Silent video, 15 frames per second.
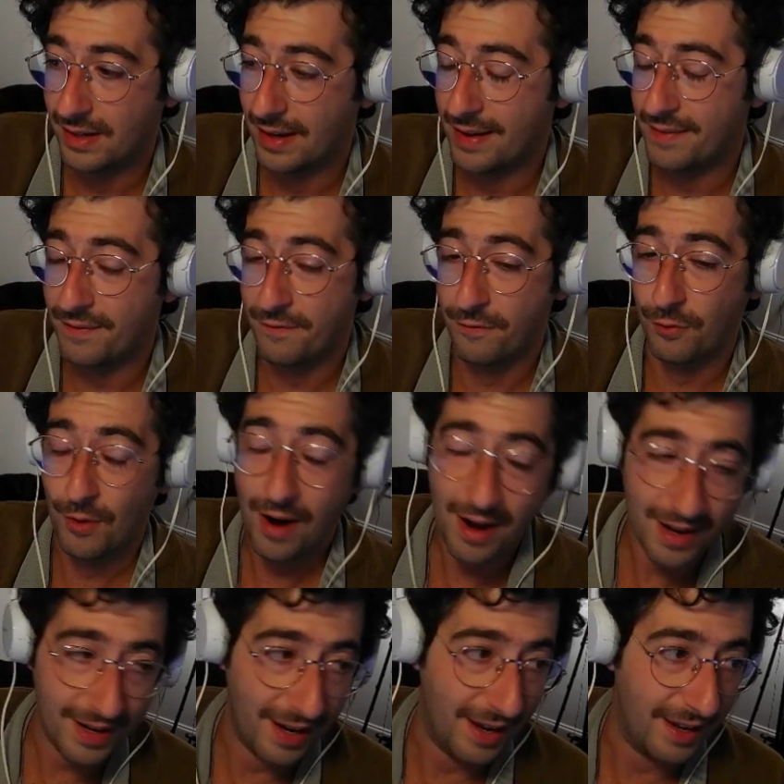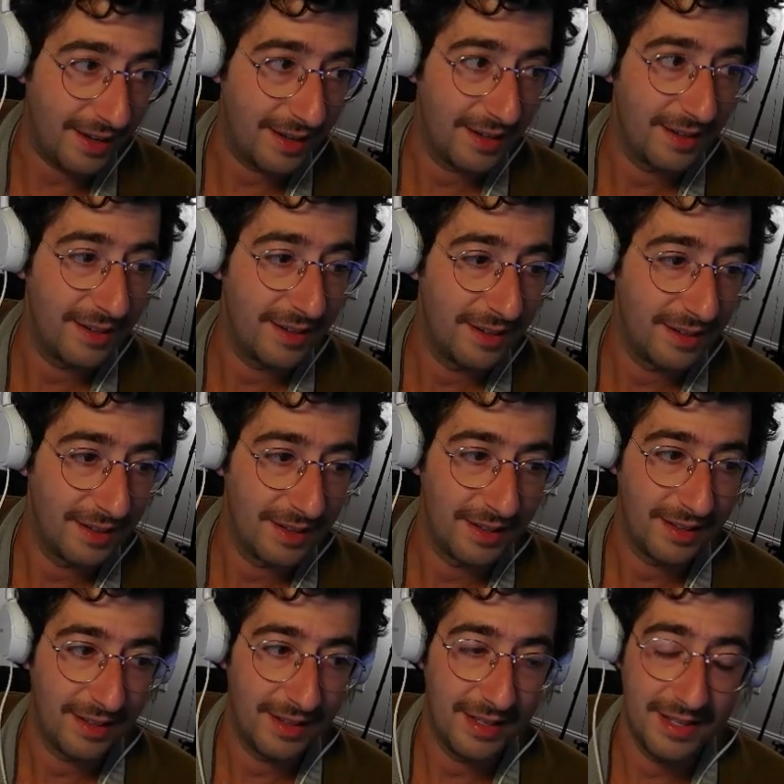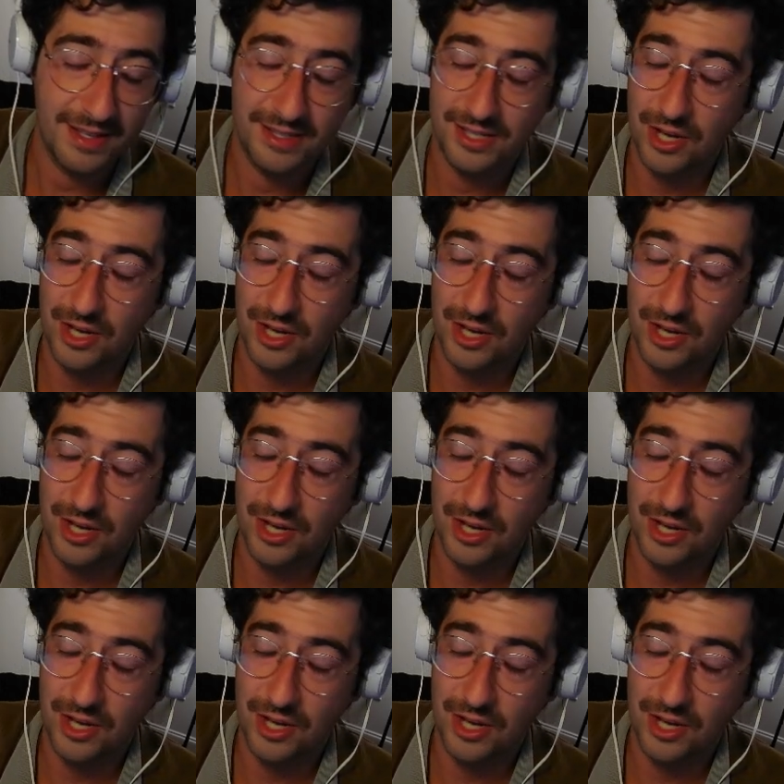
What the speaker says: Friday is